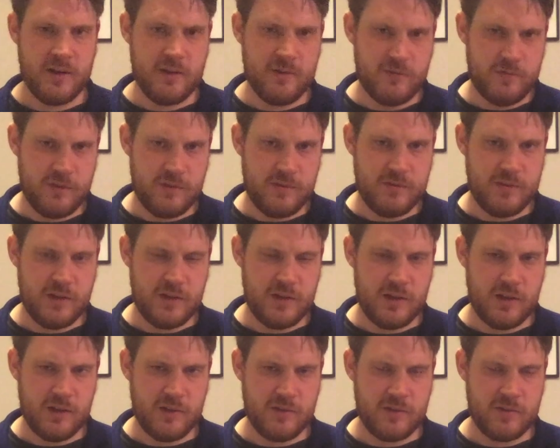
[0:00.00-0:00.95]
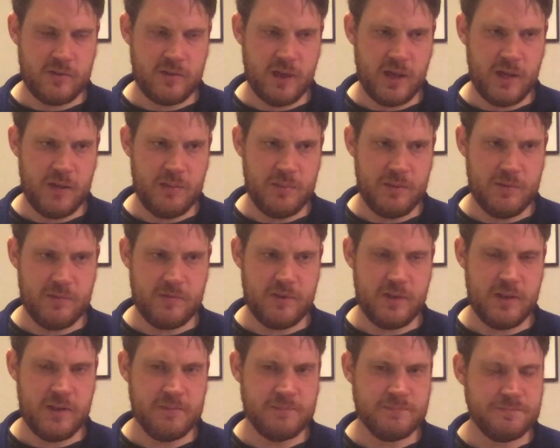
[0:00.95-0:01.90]
15 years
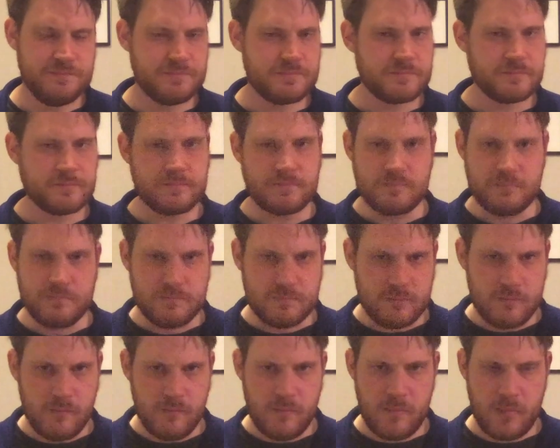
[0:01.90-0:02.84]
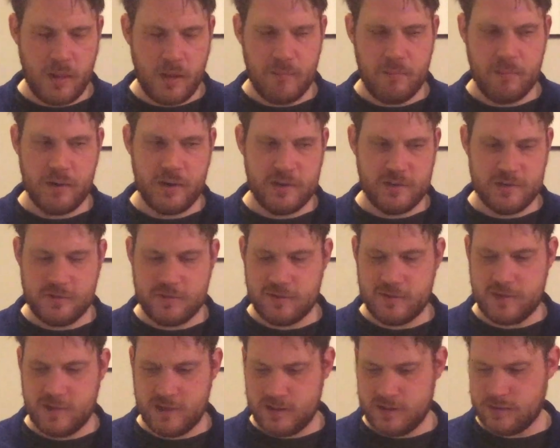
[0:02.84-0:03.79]
ABV, but it's
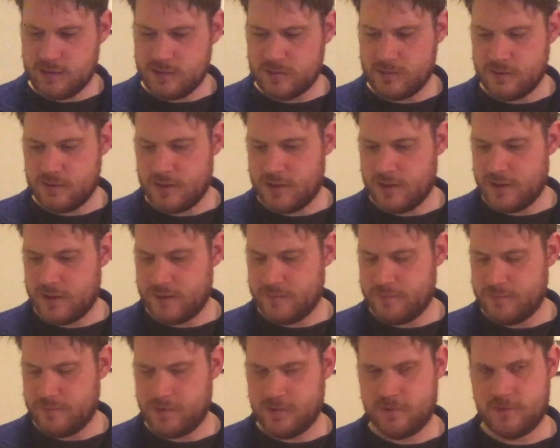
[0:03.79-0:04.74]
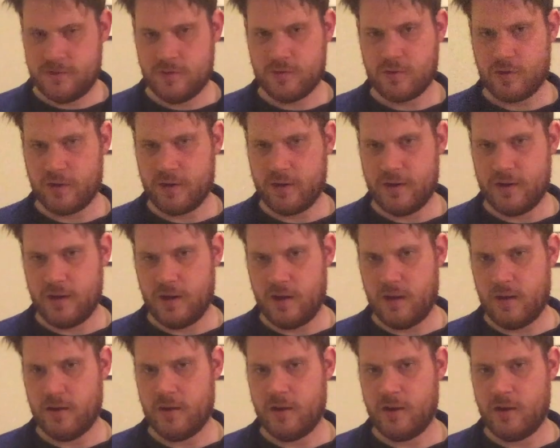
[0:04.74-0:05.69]
still got
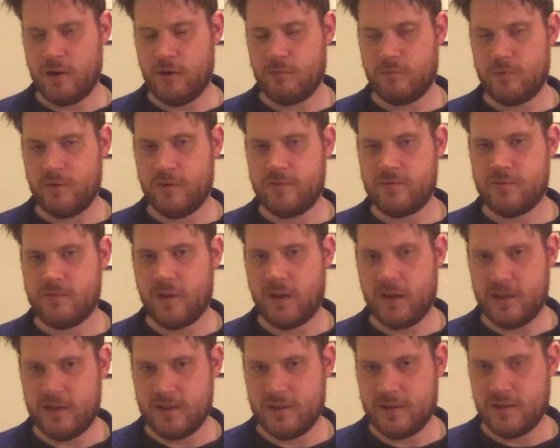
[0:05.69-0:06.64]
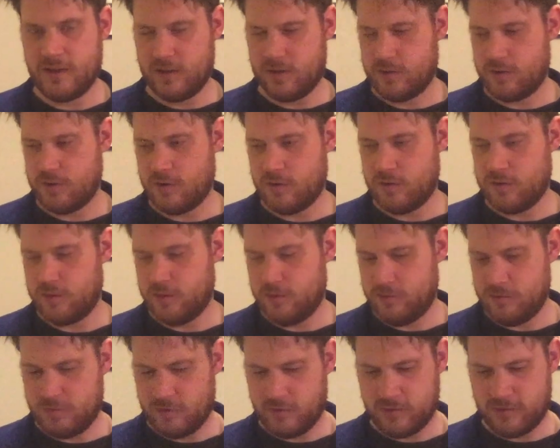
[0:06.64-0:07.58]
a refined alcohol note.
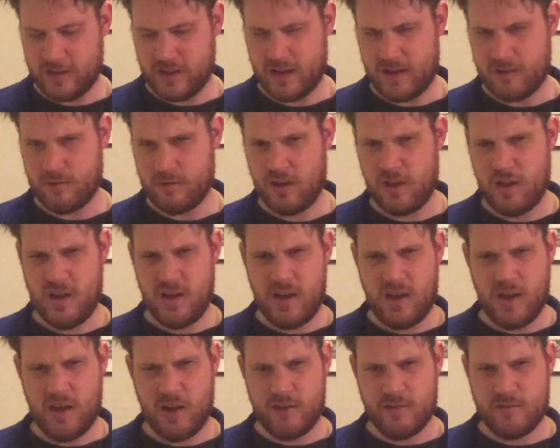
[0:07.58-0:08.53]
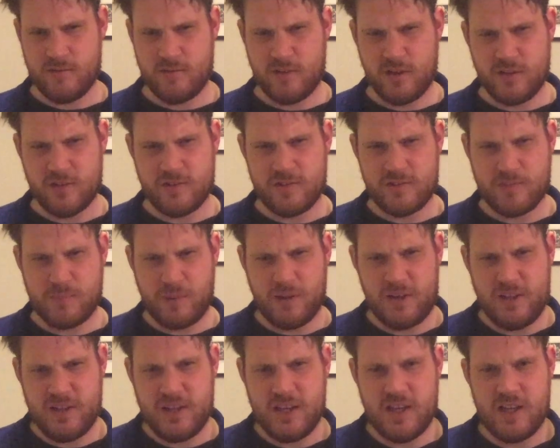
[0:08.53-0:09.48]
It doesn't have a
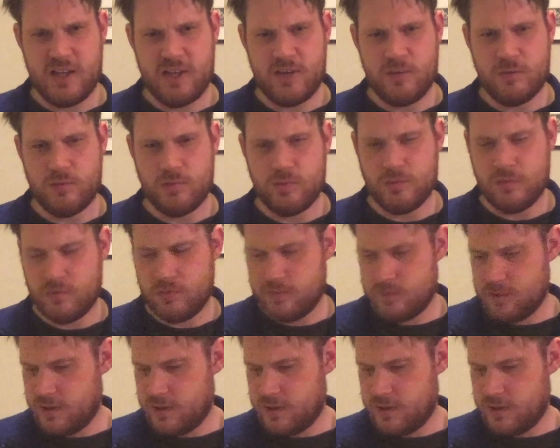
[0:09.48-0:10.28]
spiky or